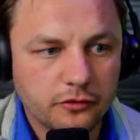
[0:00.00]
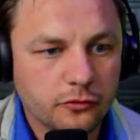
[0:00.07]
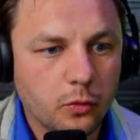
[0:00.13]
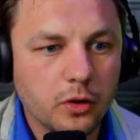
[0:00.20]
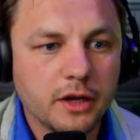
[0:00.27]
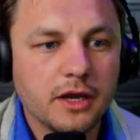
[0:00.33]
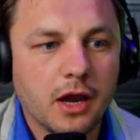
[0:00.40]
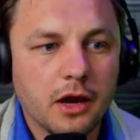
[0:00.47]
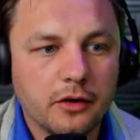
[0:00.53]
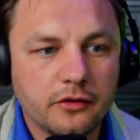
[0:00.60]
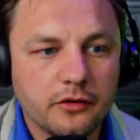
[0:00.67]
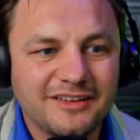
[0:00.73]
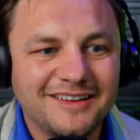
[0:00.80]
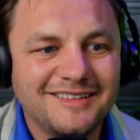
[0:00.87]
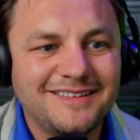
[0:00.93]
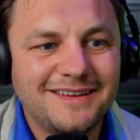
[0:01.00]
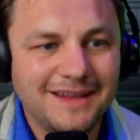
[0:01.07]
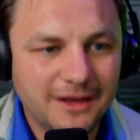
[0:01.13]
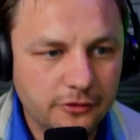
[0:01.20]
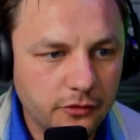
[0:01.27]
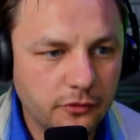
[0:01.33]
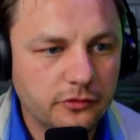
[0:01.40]
Corey Connors
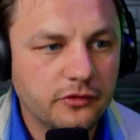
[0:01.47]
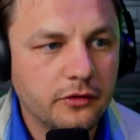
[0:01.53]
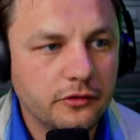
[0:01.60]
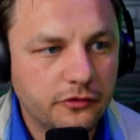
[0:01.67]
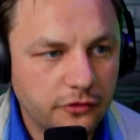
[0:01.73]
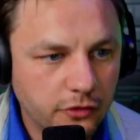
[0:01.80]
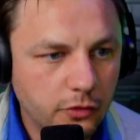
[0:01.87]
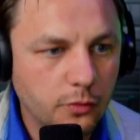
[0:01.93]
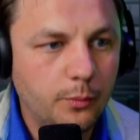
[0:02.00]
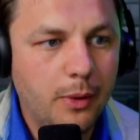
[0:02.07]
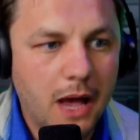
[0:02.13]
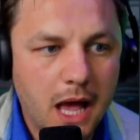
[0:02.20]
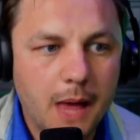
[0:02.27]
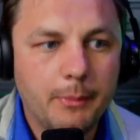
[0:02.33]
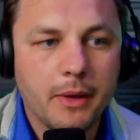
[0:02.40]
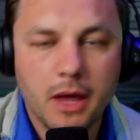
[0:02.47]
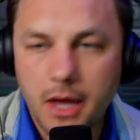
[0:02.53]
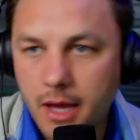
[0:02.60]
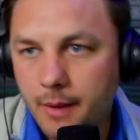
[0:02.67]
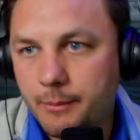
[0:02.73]
continues to pop up